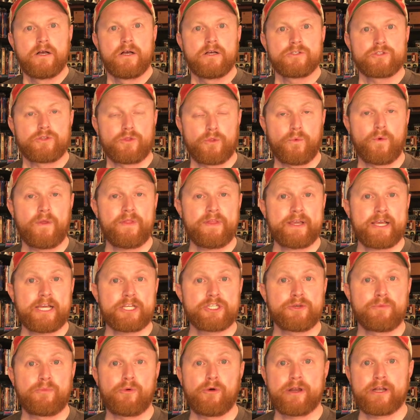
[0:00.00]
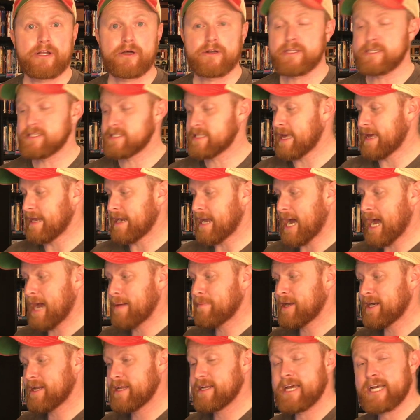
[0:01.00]
So the one thing I should point out is that I'm
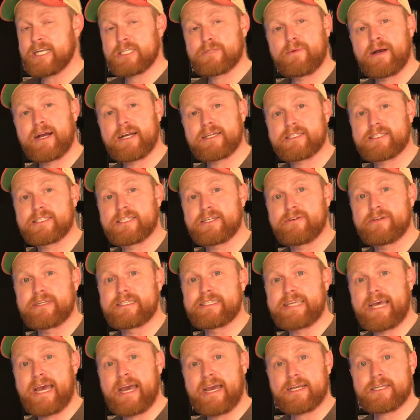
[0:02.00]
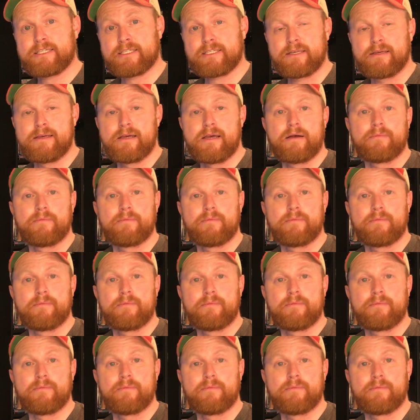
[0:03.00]
on an Xbox Series X,